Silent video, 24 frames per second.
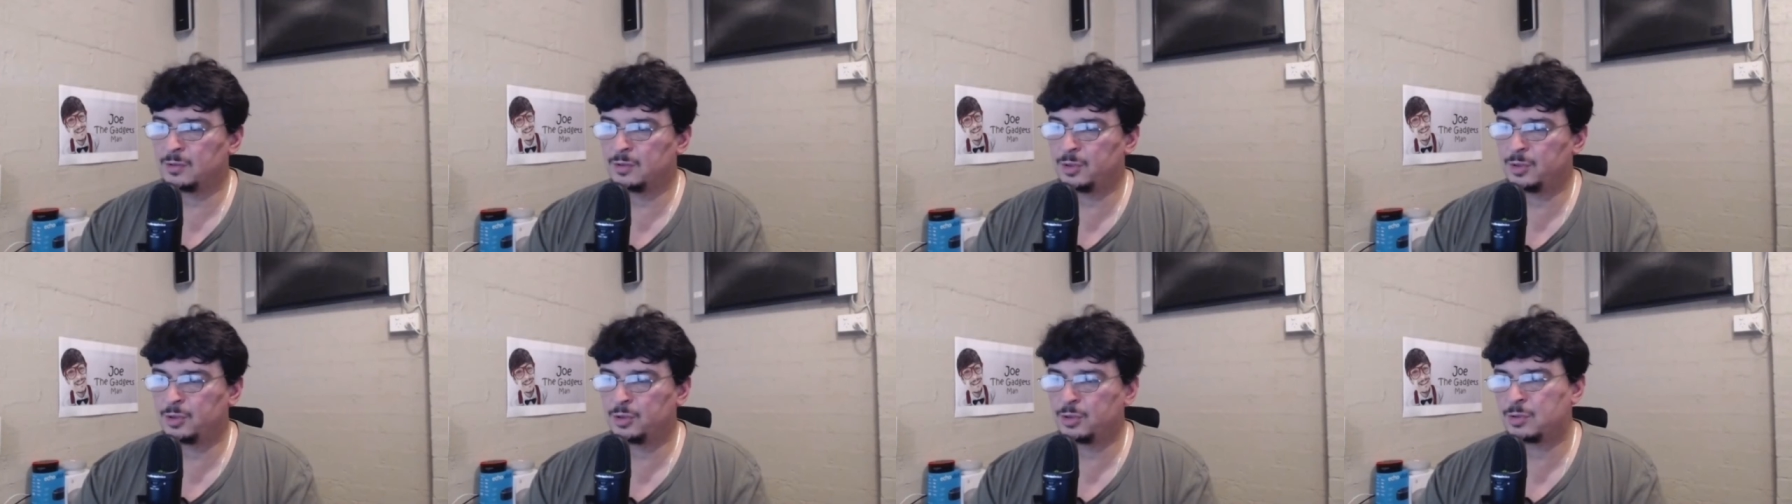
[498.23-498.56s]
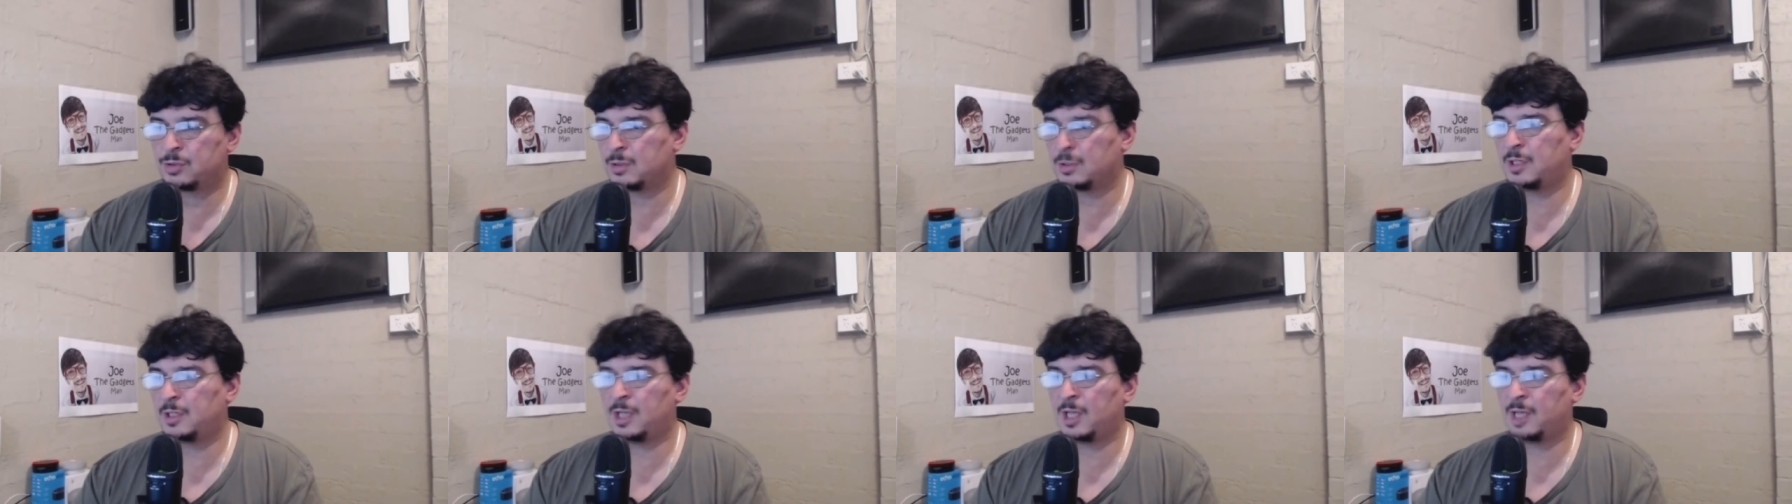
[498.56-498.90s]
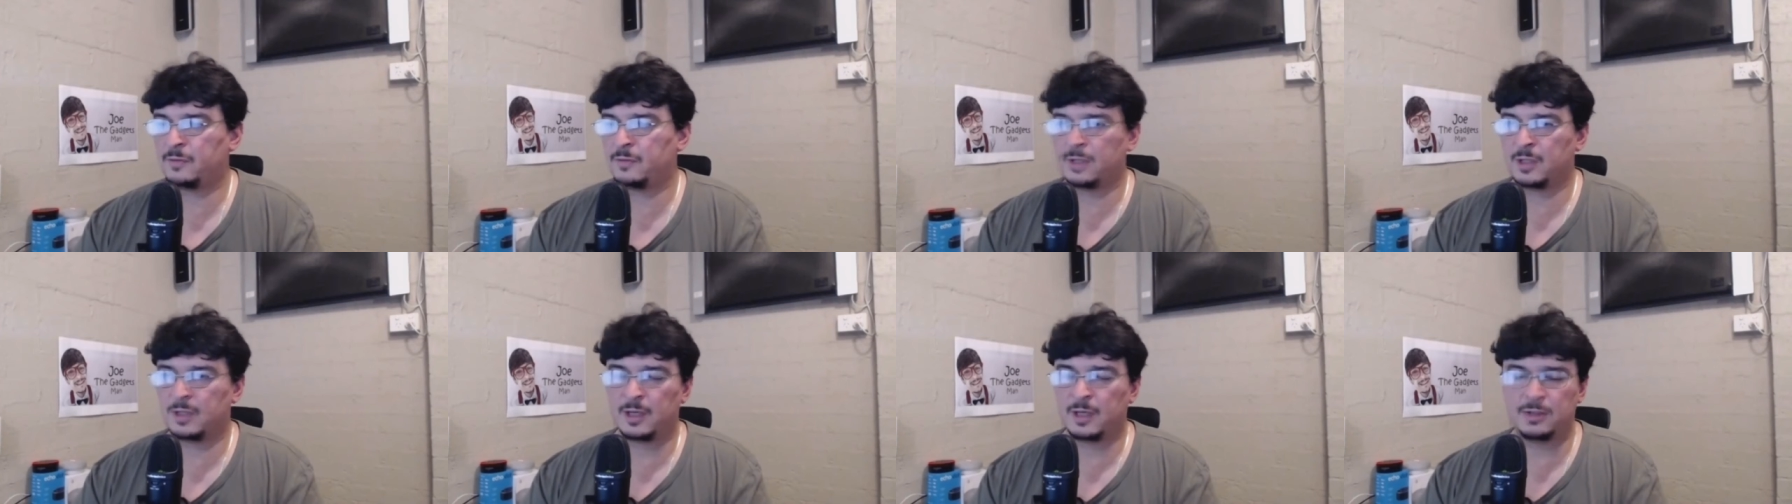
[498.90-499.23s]
you shouldn't
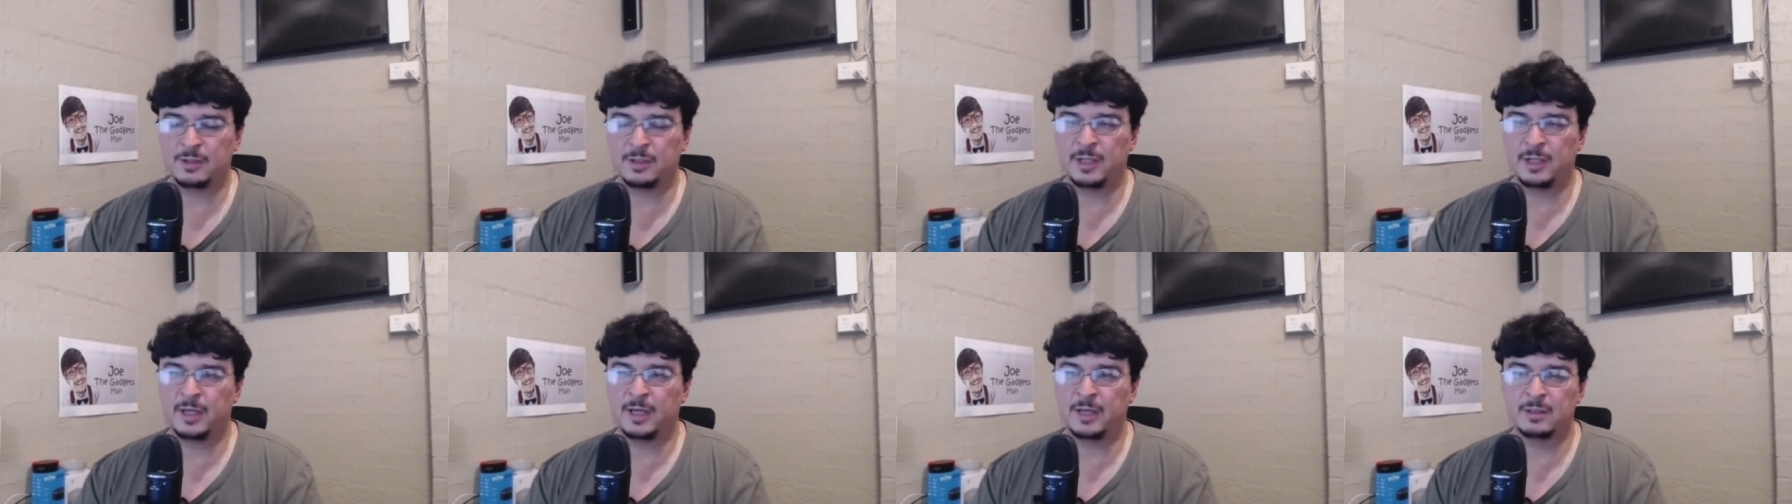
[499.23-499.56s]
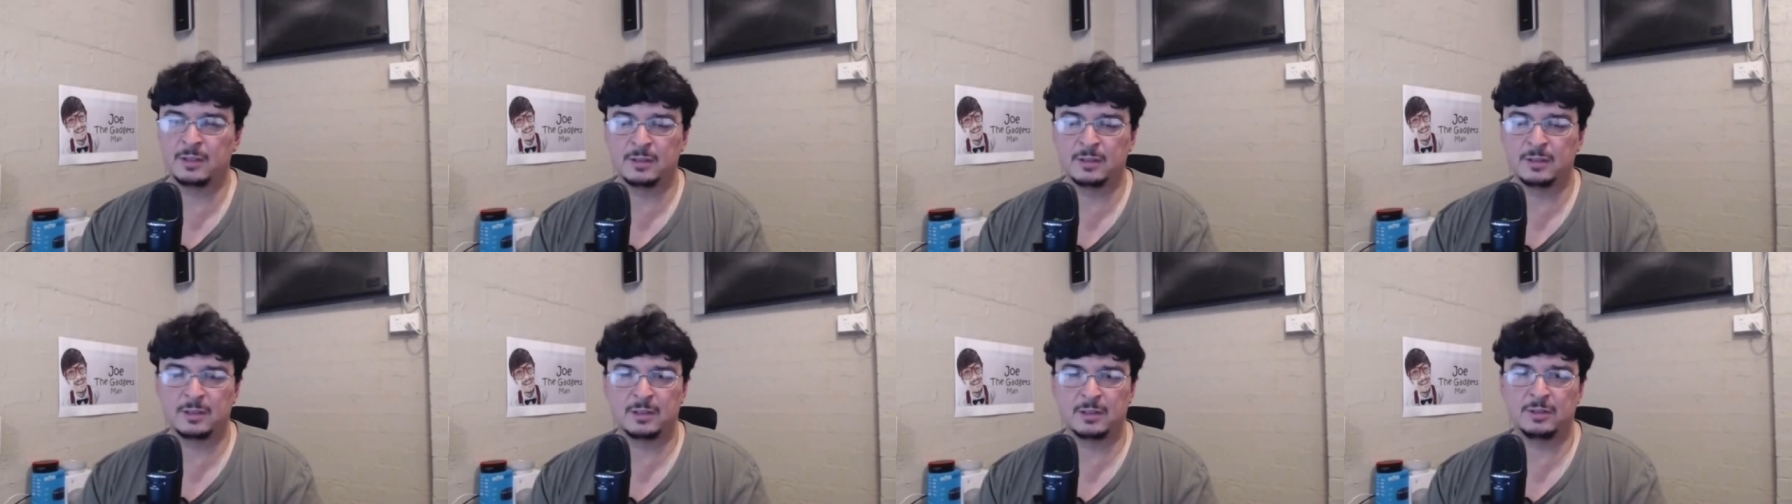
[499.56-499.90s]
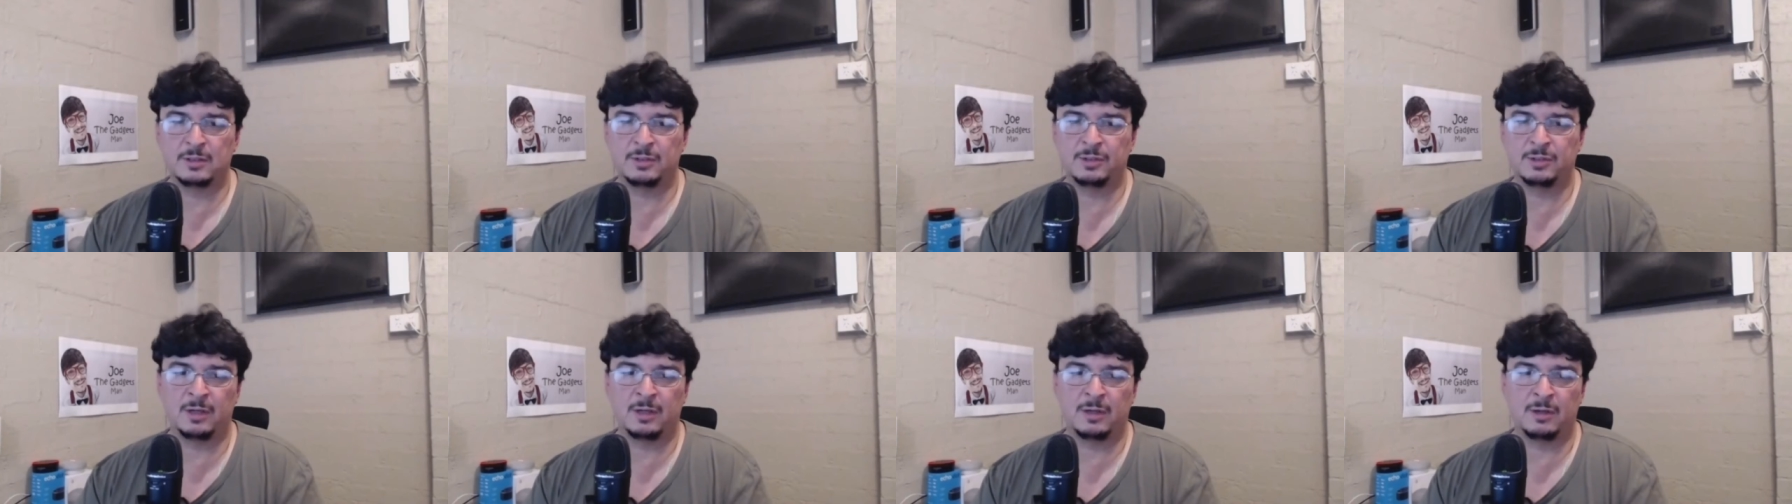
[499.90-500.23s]
have to go down
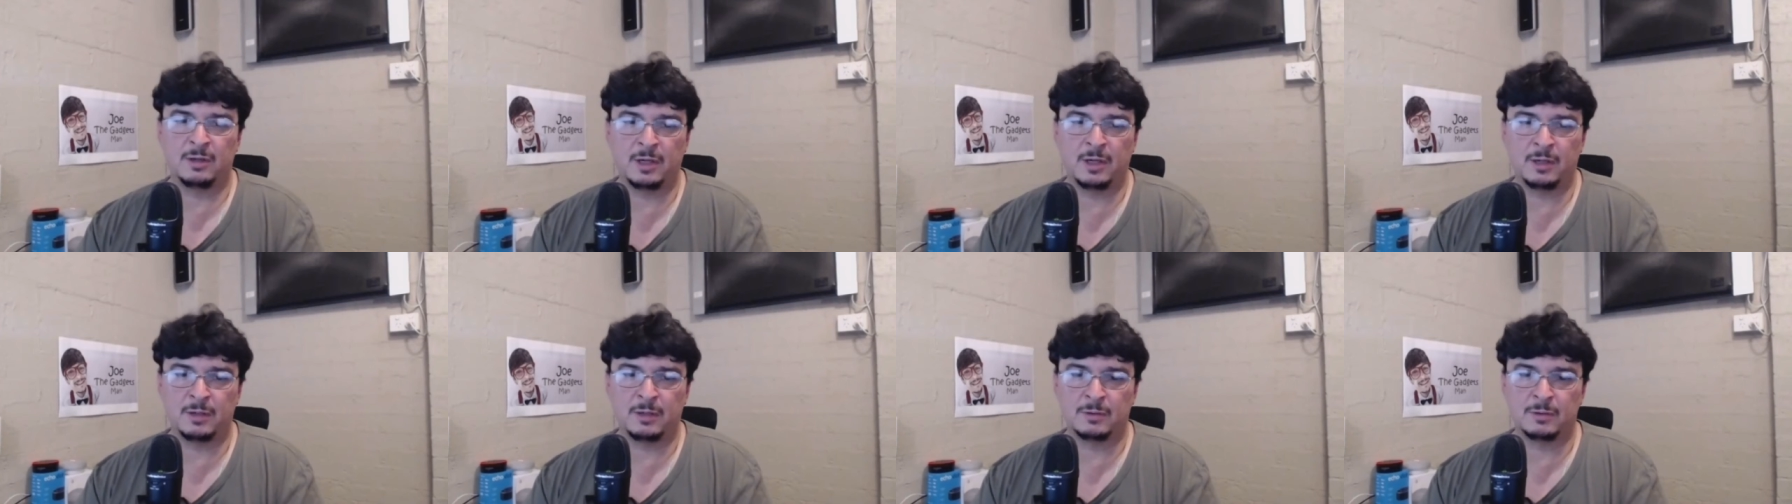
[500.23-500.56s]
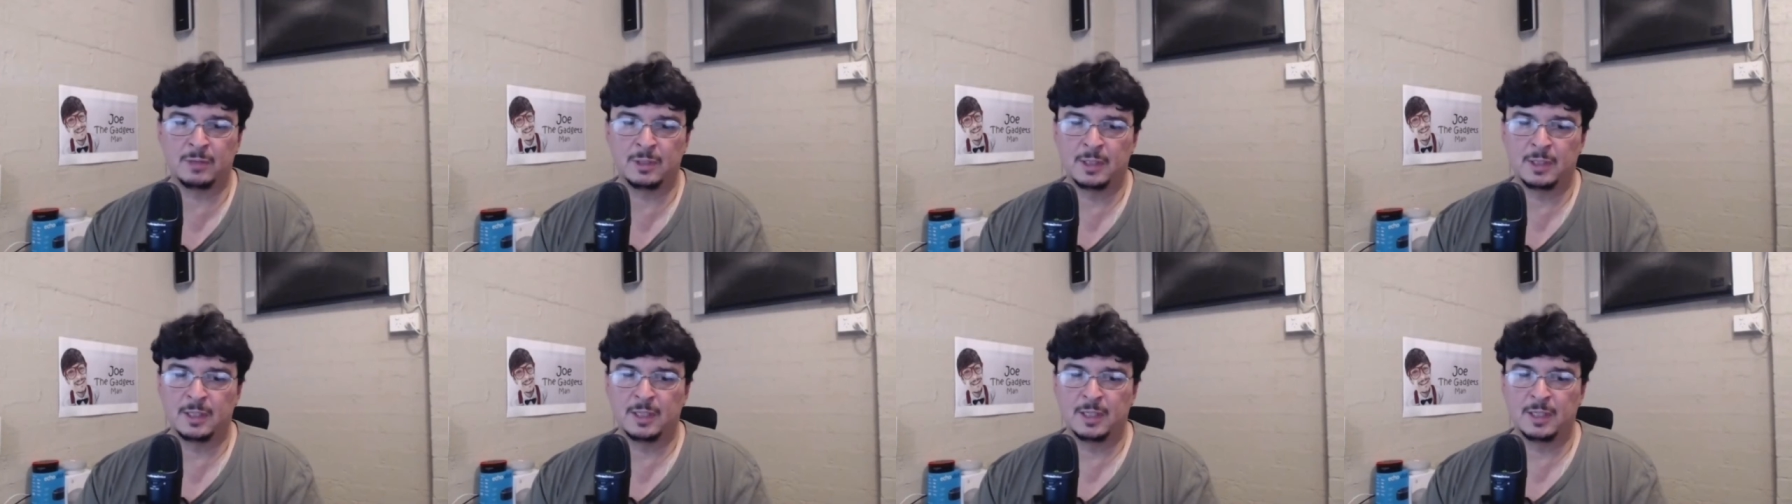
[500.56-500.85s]
download